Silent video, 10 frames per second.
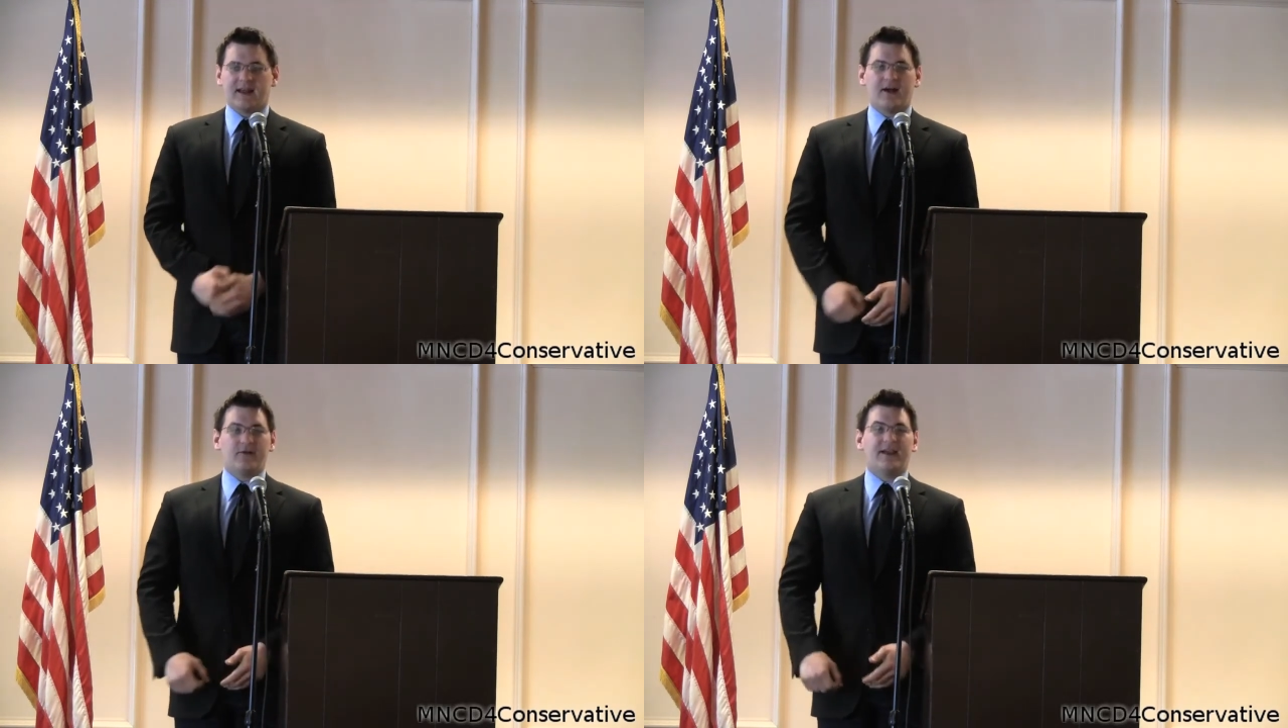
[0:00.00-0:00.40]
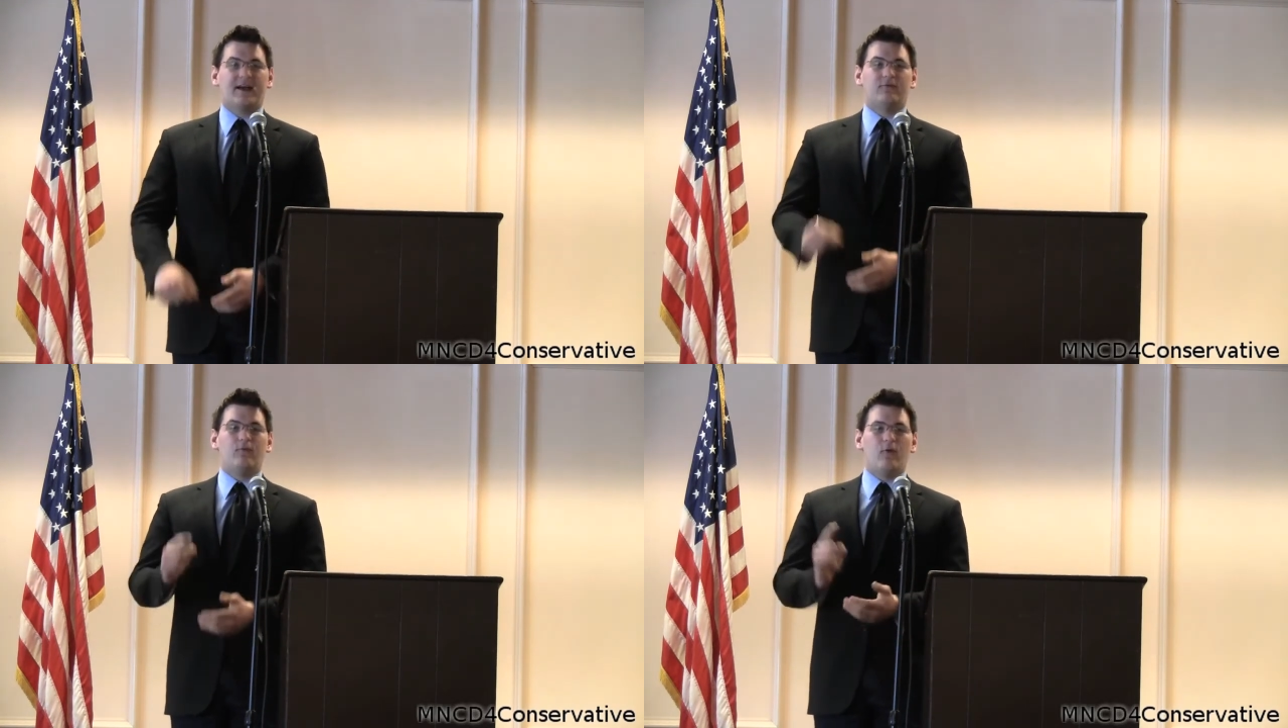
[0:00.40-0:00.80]
And I only
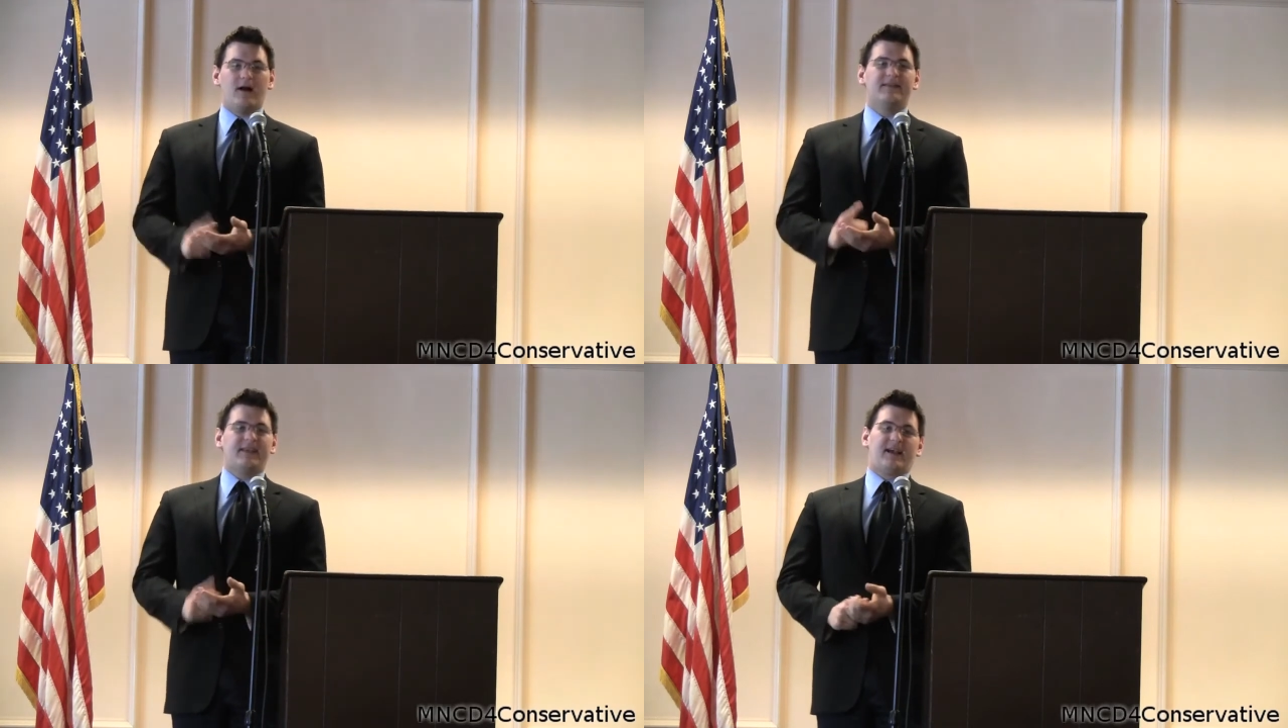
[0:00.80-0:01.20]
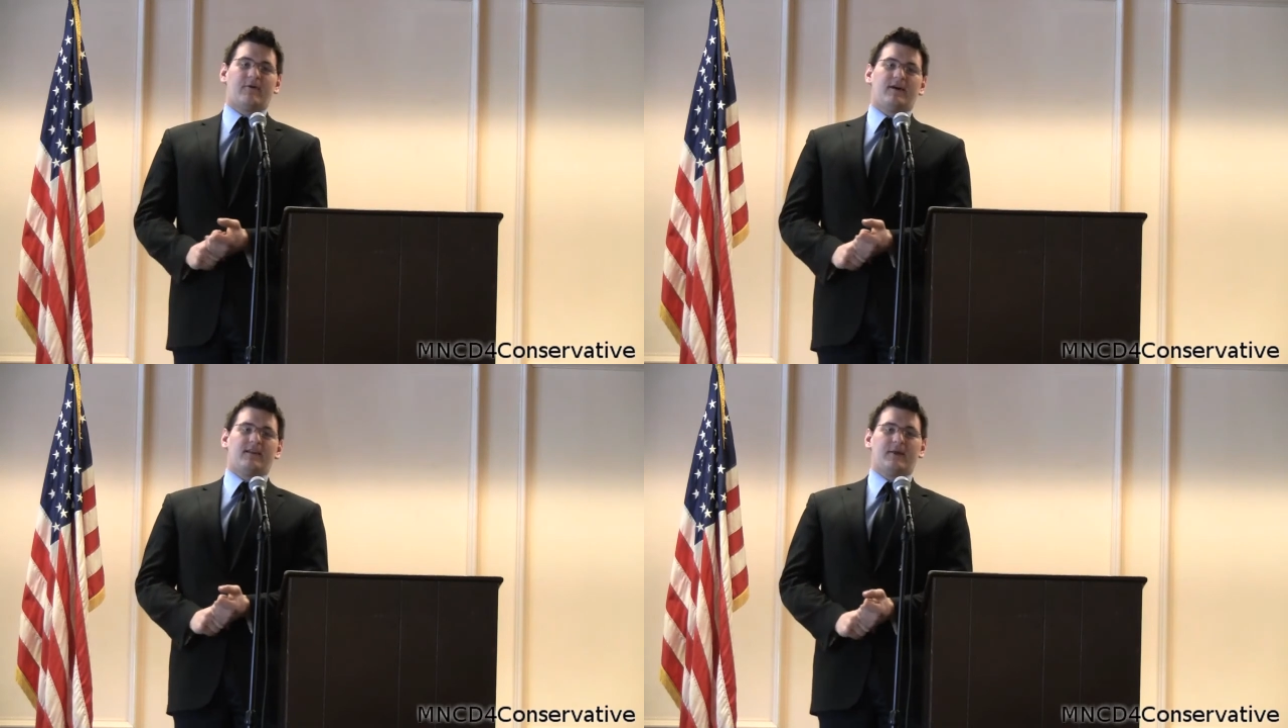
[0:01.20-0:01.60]
had one thing
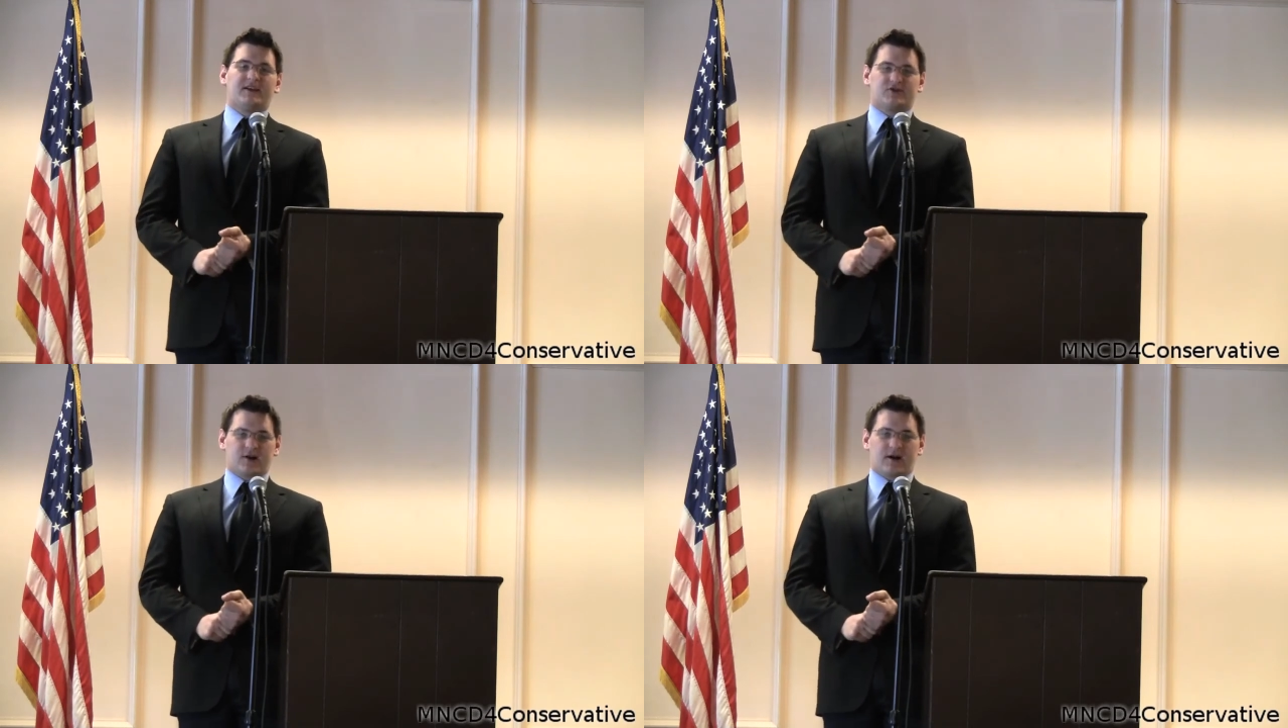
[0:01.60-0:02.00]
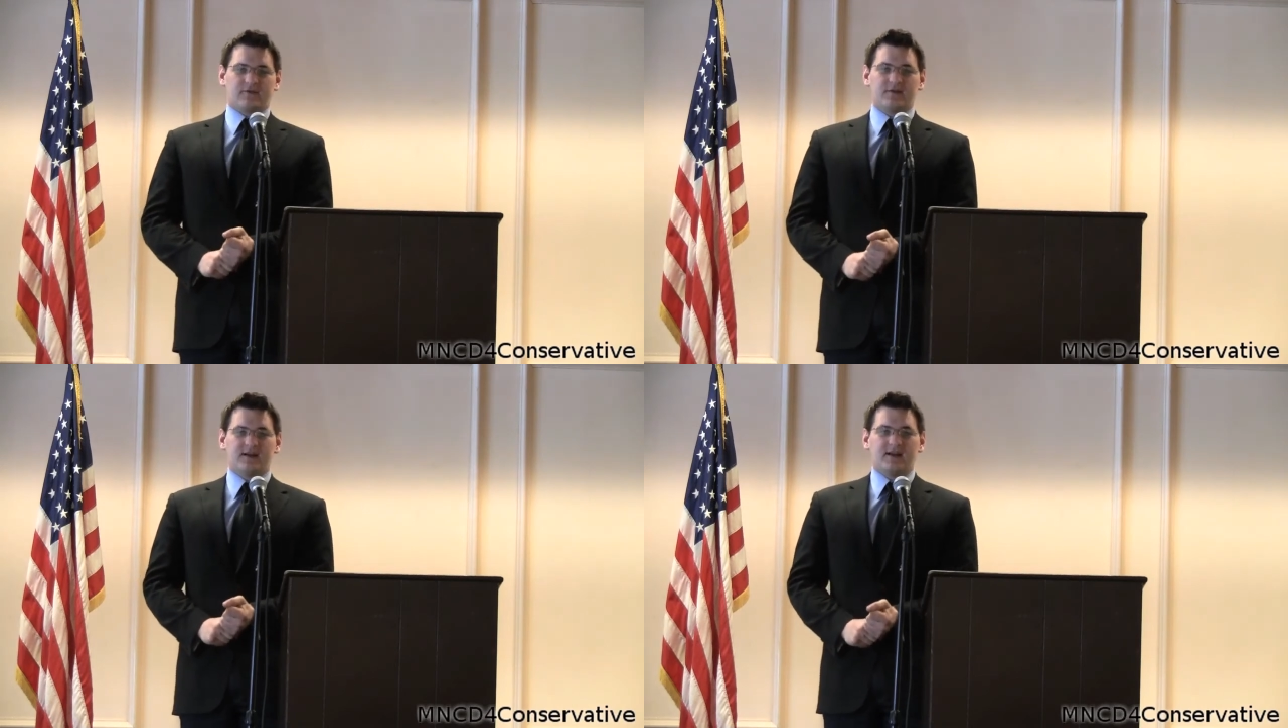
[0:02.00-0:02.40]
I wanted to make sure
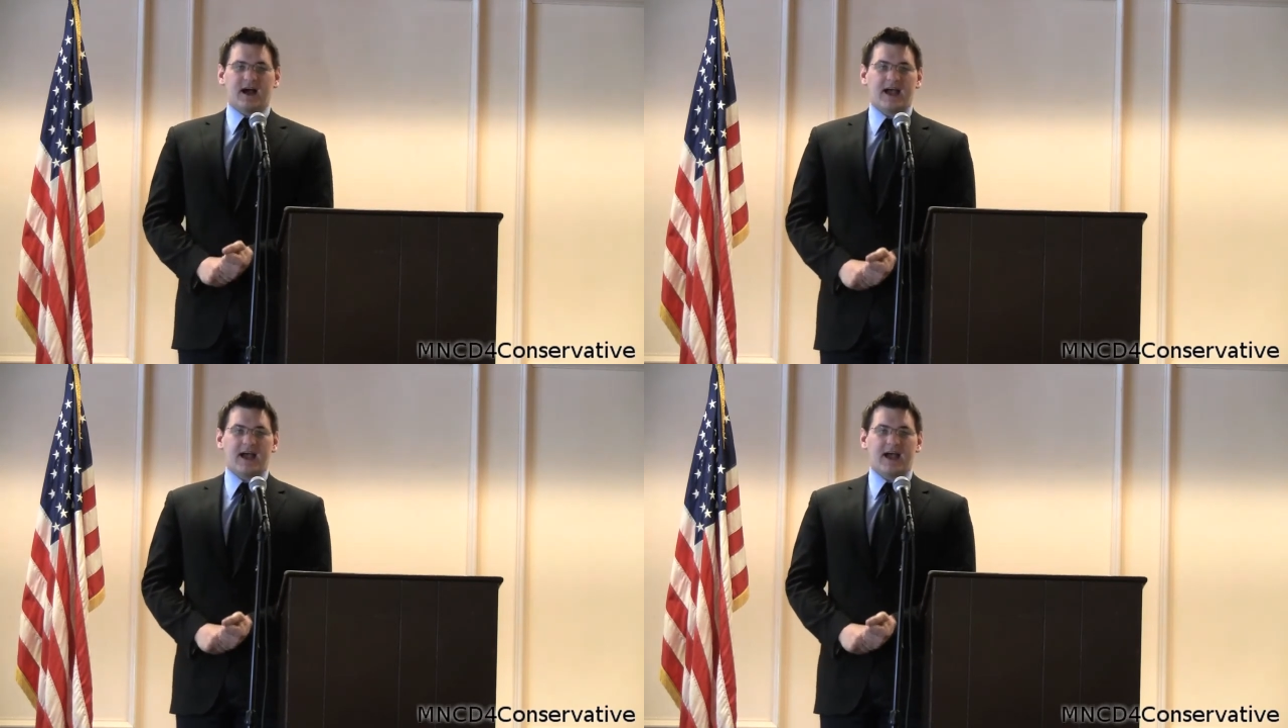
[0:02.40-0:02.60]
of.